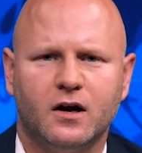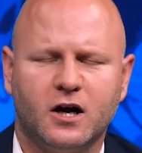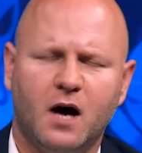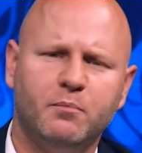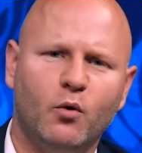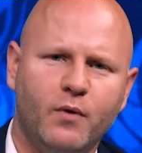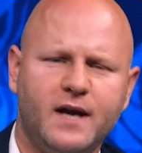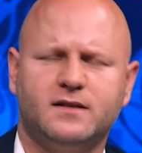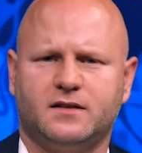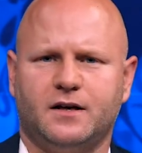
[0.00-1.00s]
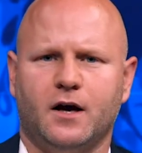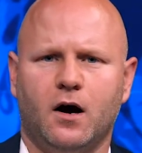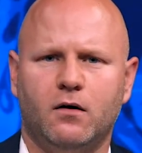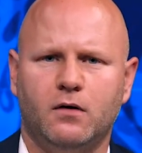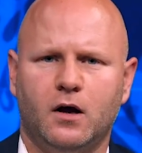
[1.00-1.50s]
a couple weeks
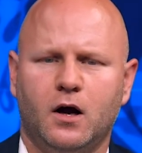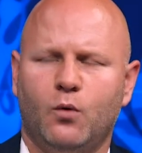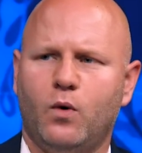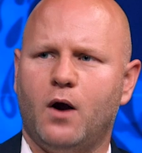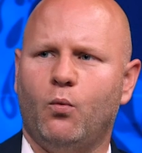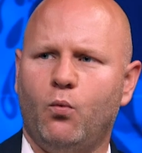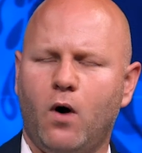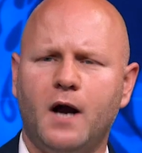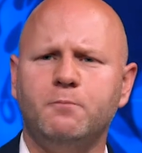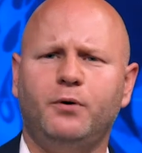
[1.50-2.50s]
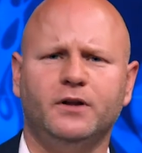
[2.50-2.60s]
ago where one